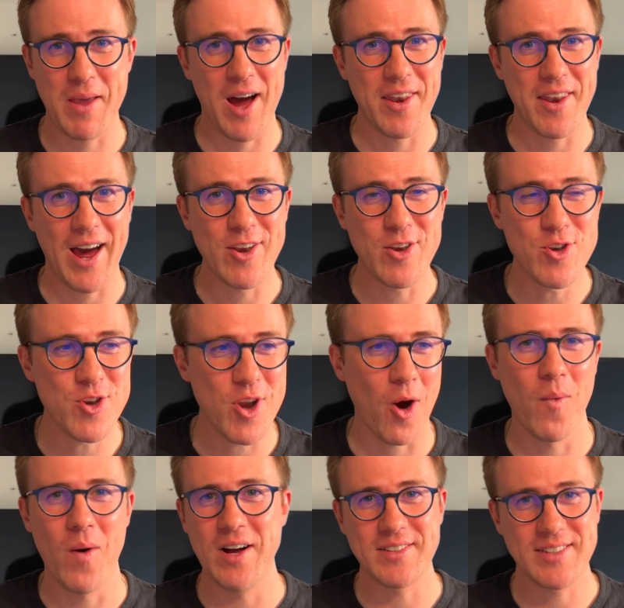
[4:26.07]
I had
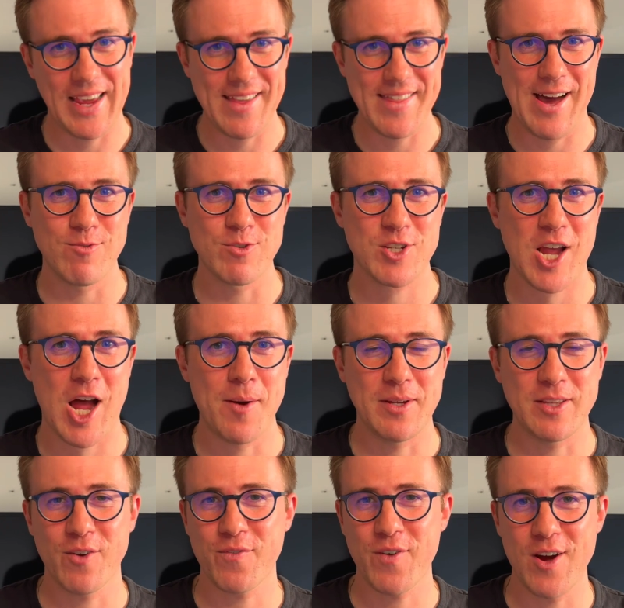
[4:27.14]
no idea that was coming
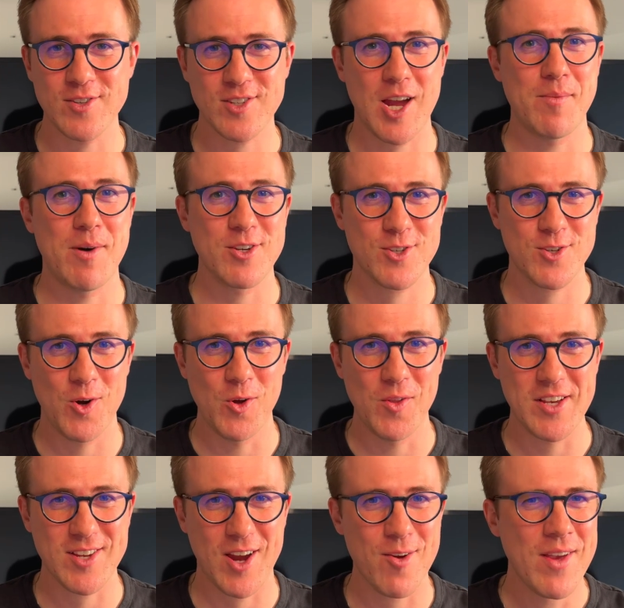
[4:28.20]
the first time I saw
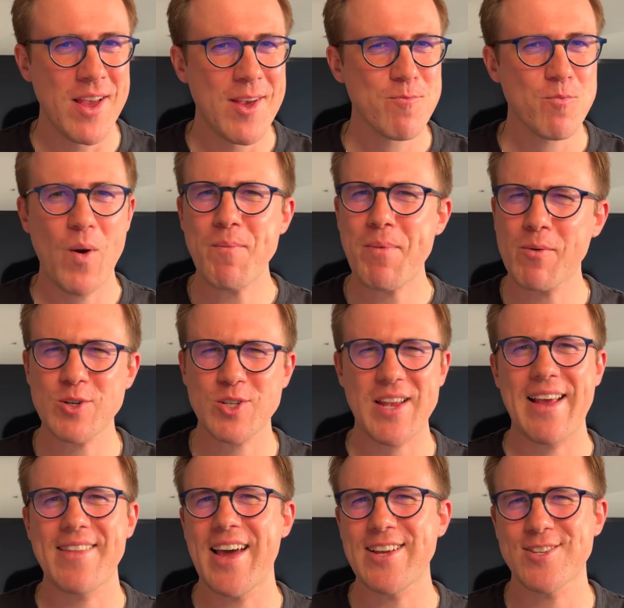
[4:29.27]
this. So when people
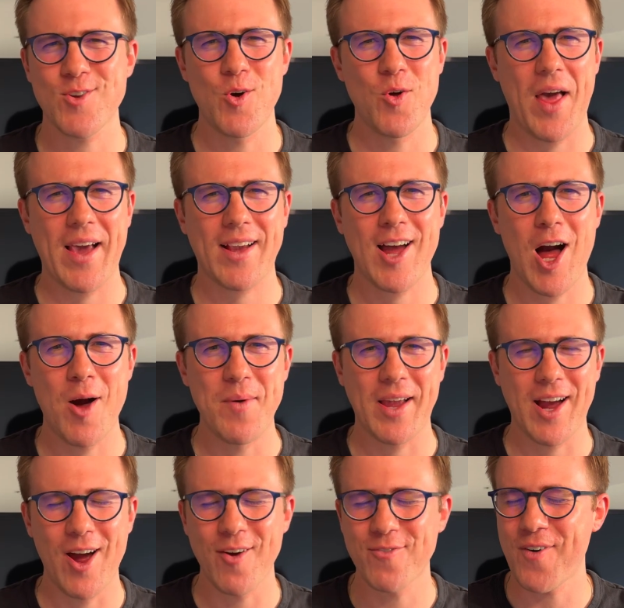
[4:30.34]
say they saw that coming,
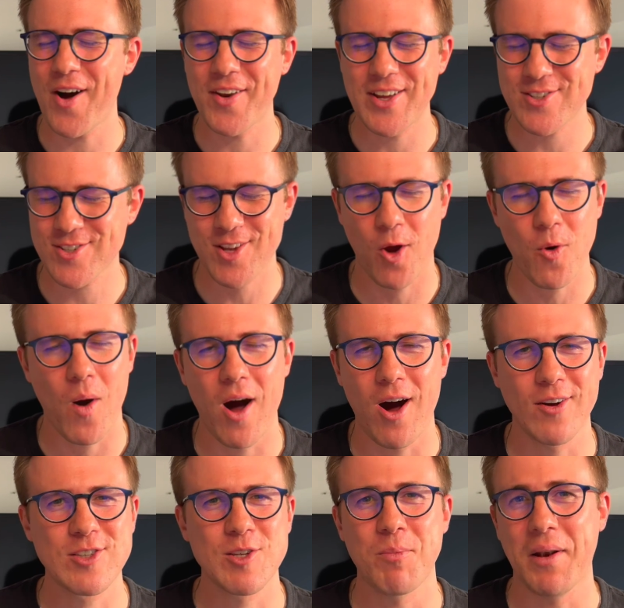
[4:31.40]
I find that so
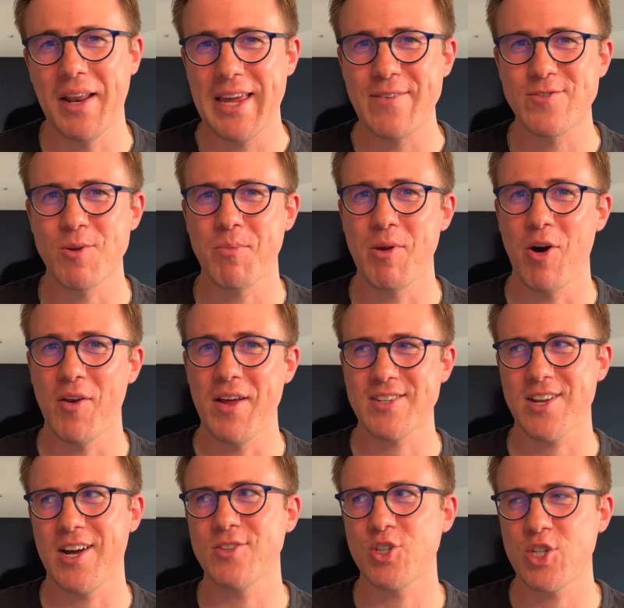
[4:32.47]
hard to believe, to be honest.
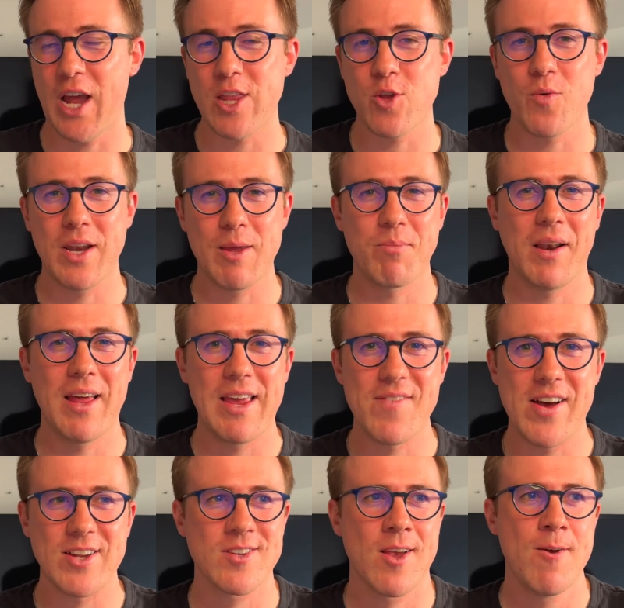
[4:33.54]
I genuinely believe
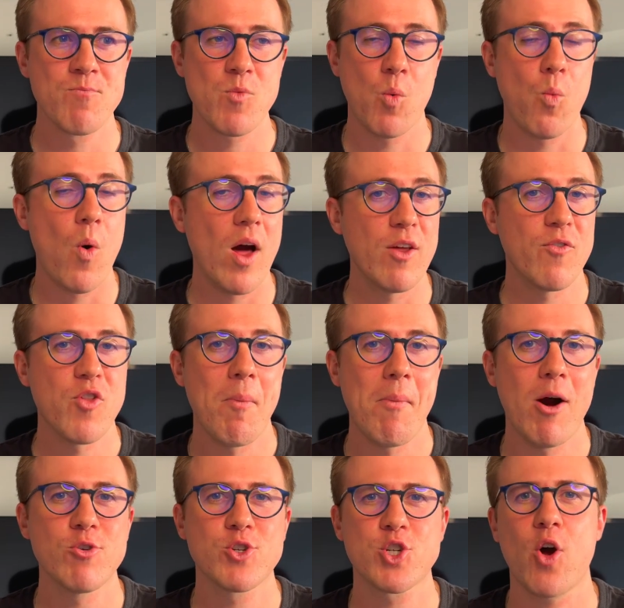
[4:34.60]
that's one of the
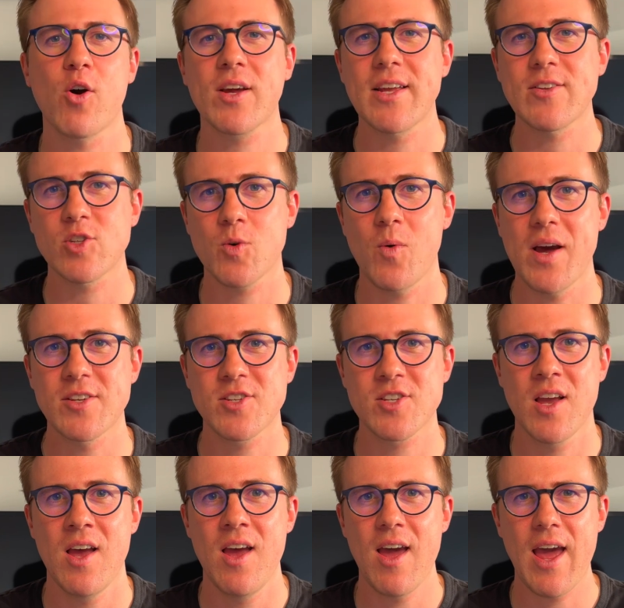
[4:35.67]
most shocking
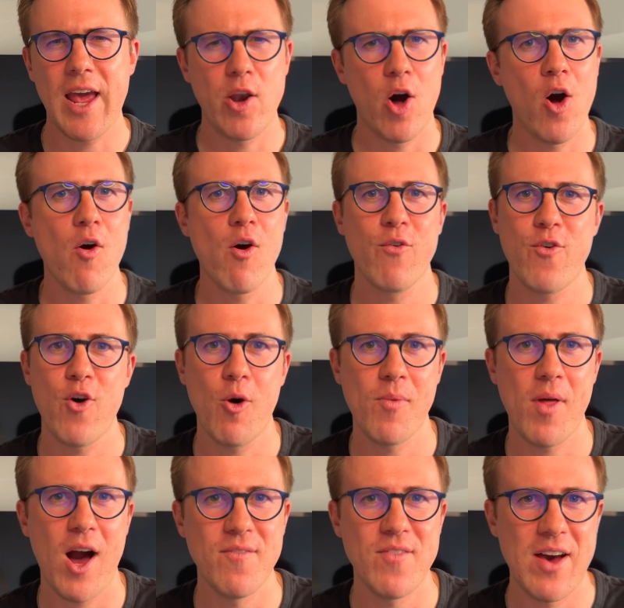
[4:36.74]
twists in a horror film
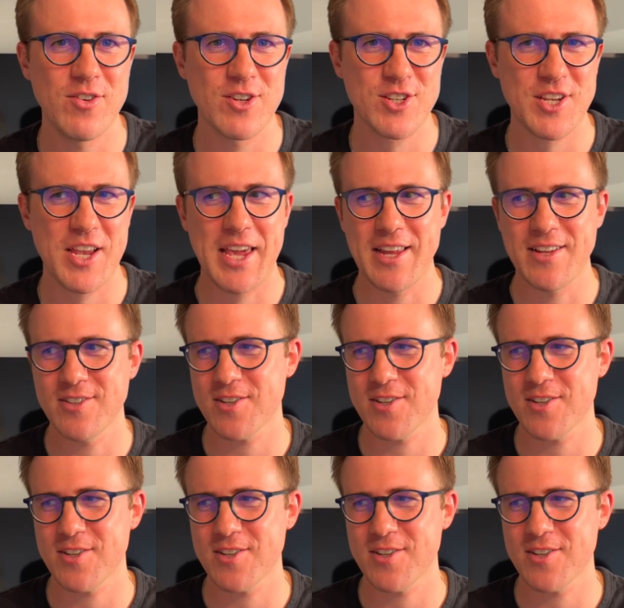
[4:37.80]
that I've ever seen.